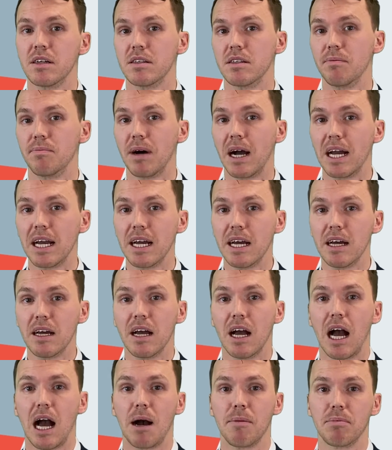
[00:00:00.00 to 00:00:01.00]
The buyer
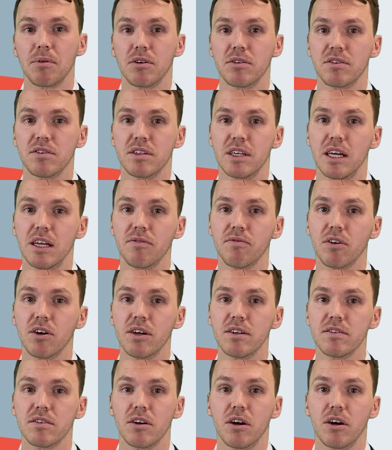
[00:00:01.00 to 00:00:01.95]
uploads the invoice